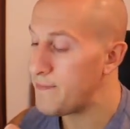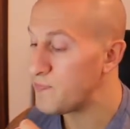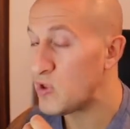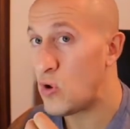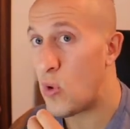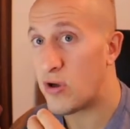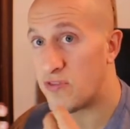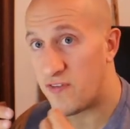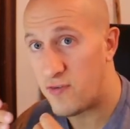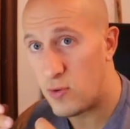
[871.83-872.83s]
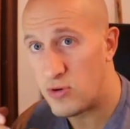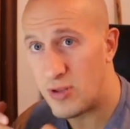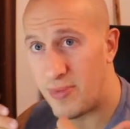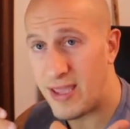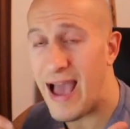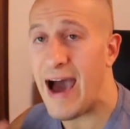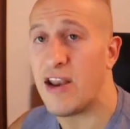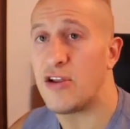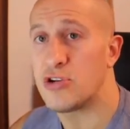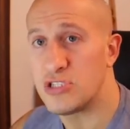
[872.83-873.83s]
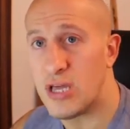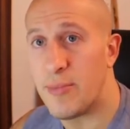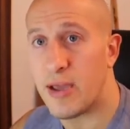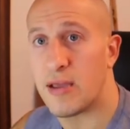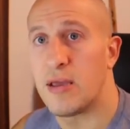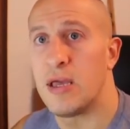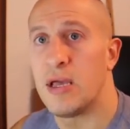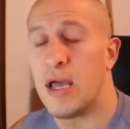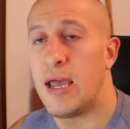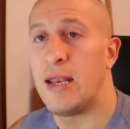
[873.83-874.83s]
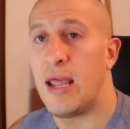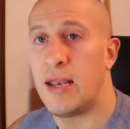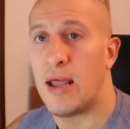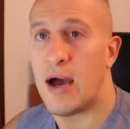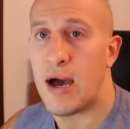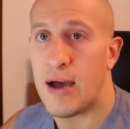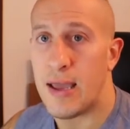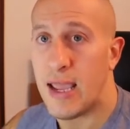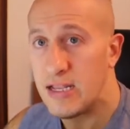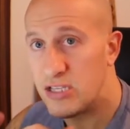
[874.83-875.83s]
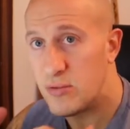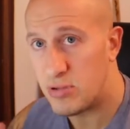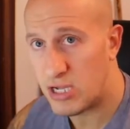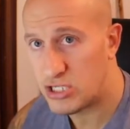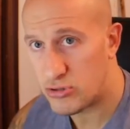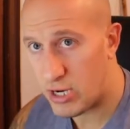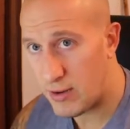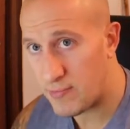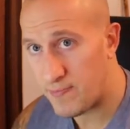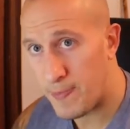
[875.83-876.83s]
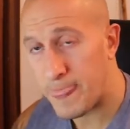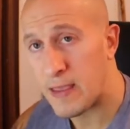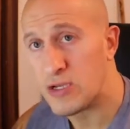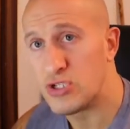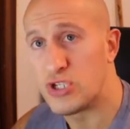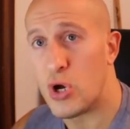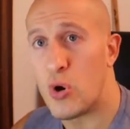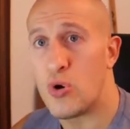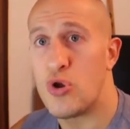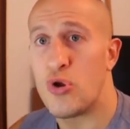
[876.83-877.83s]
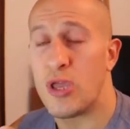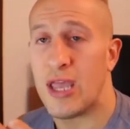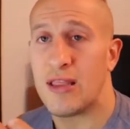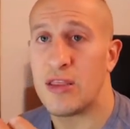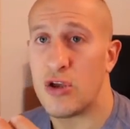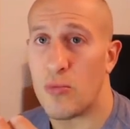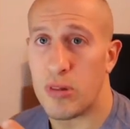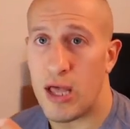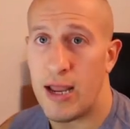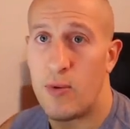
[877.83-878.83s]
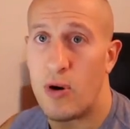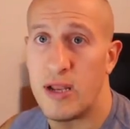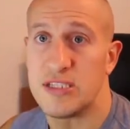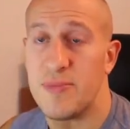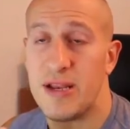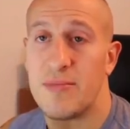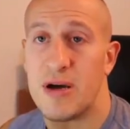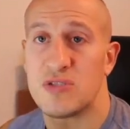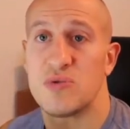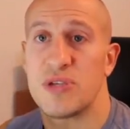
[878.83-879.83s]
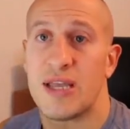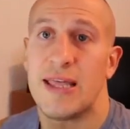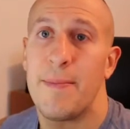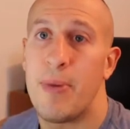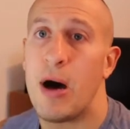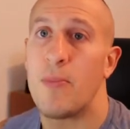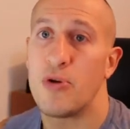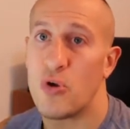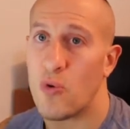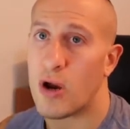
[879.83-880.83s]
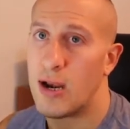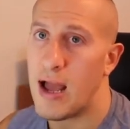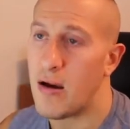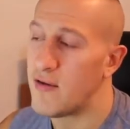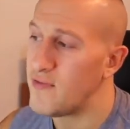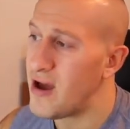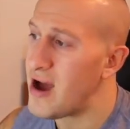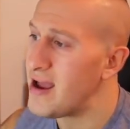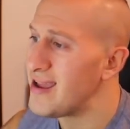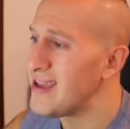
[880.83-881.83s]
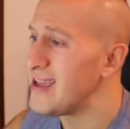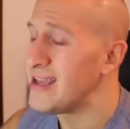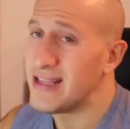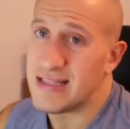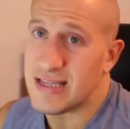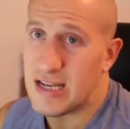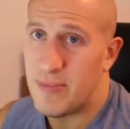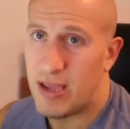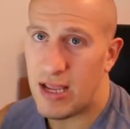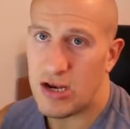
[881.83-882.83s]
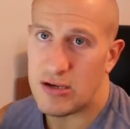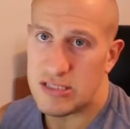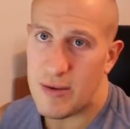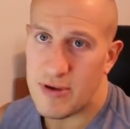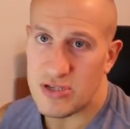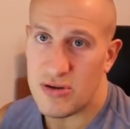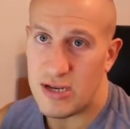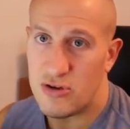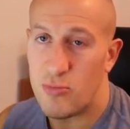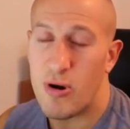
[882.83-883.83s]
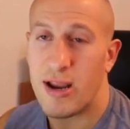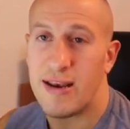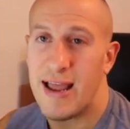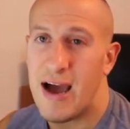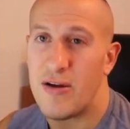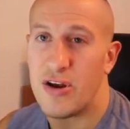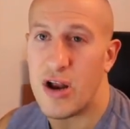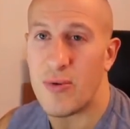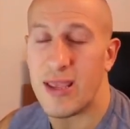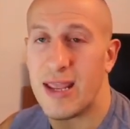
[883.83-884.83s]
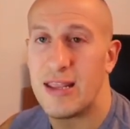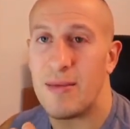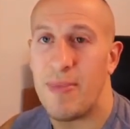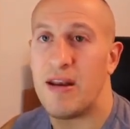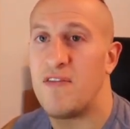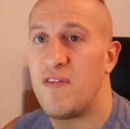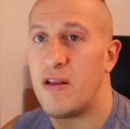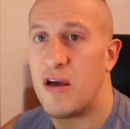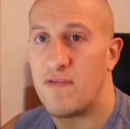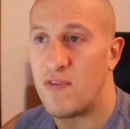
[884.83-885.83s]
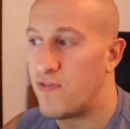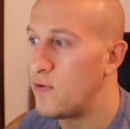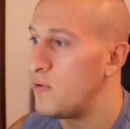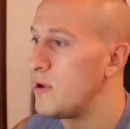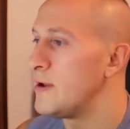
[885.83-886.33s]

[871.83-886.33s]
You want the food to be out of your stomach and into the bloodstream, so you can get your blood where it needs to be in your muscles to get that pump when you're working out. If not, it's going to be in your stomach, so that's still breaking down, and you're not really getting the benefit of the food.